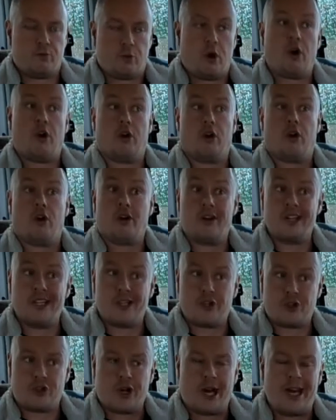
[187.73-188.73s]
or at
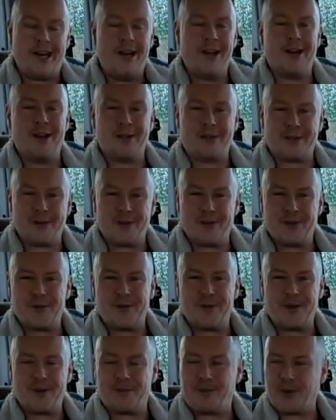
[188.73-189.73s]
least trying to do it
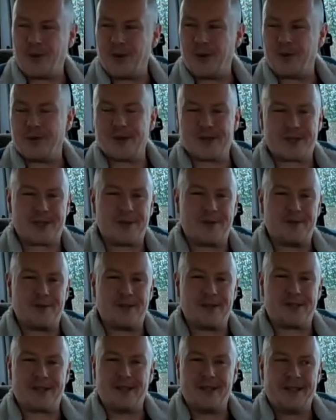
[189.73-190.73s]
the way Paul was
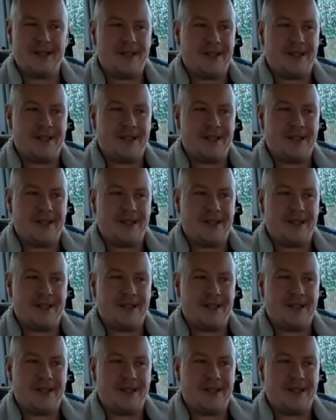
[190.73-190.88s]
doing it,